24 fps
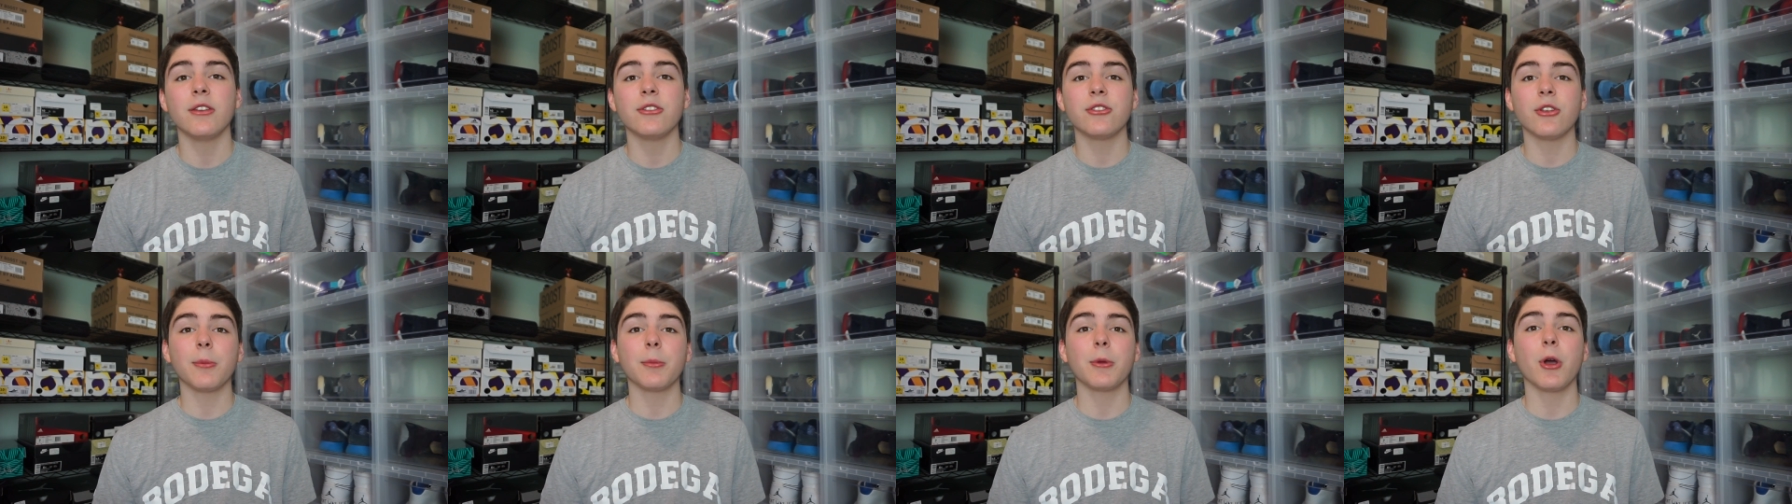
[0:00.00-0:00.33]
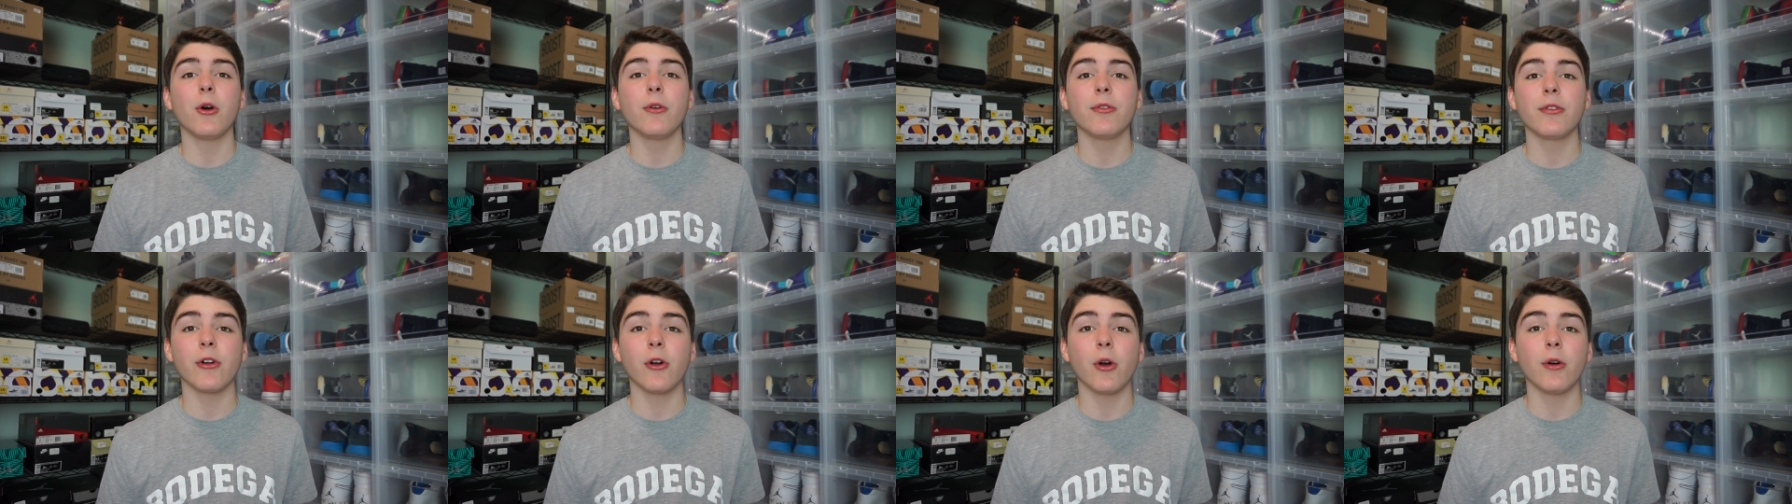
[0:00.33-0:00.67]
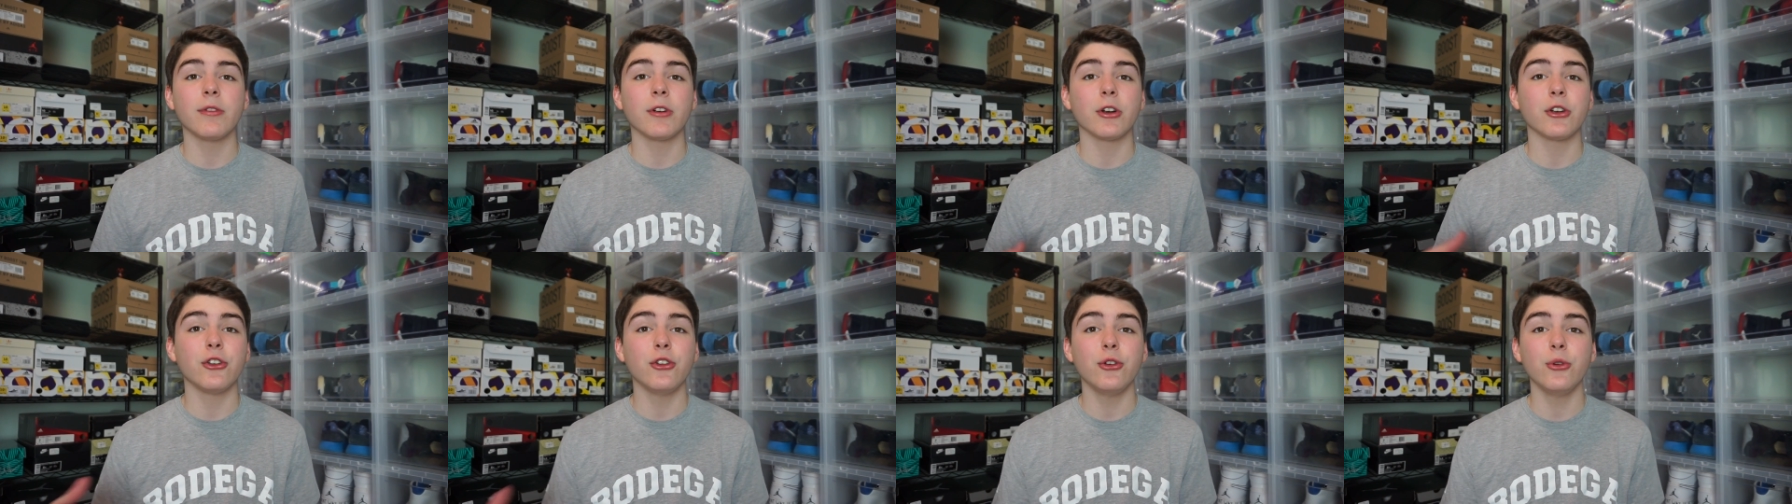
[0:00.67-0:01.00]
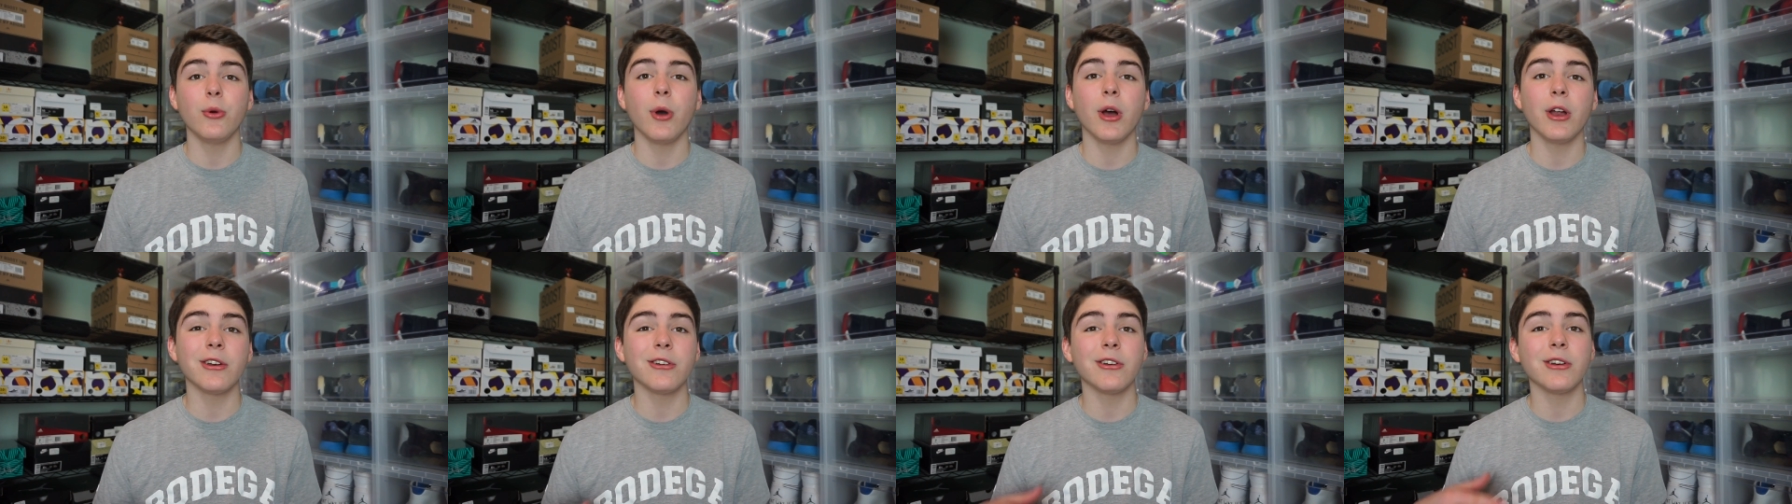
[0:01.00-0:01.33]
Some go for over
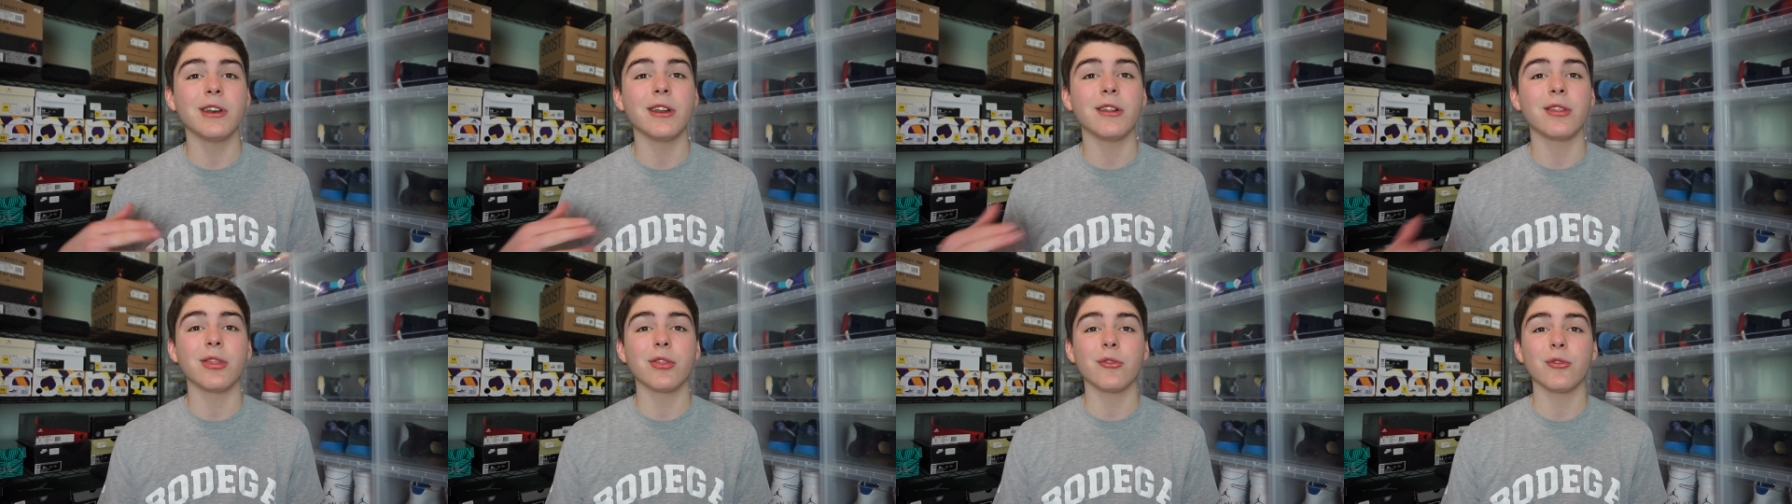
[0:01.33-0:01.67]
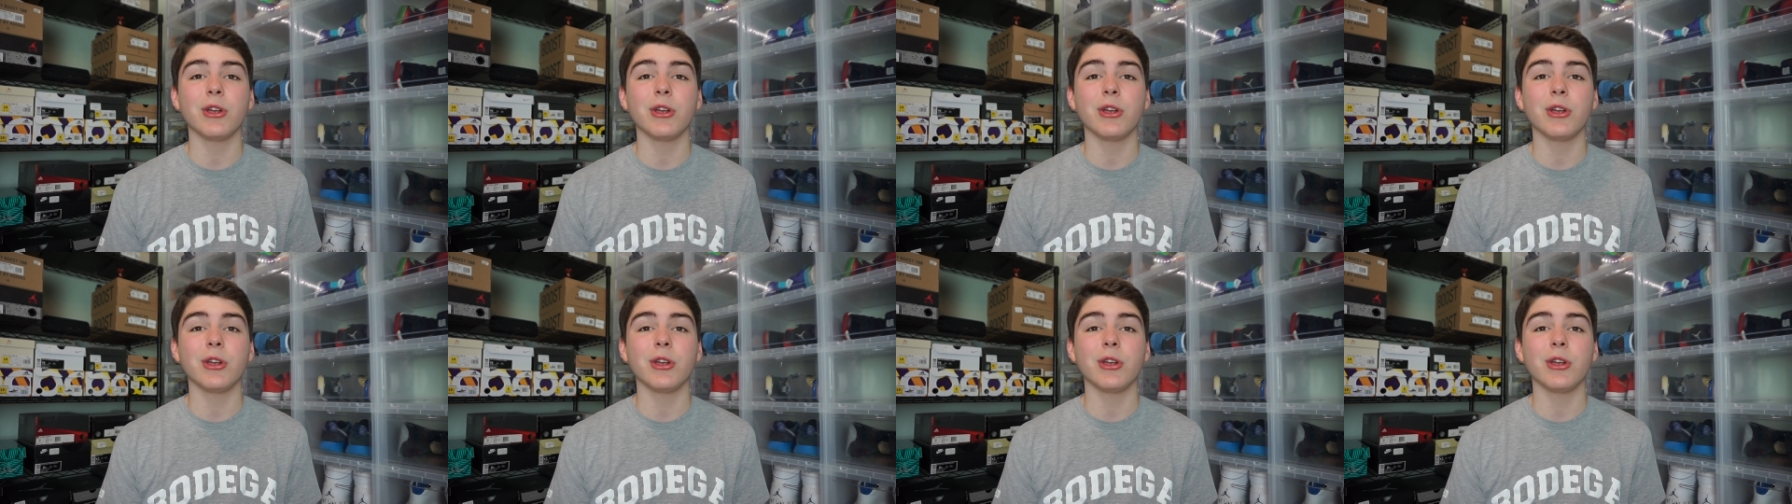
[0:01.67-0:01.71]
$200 to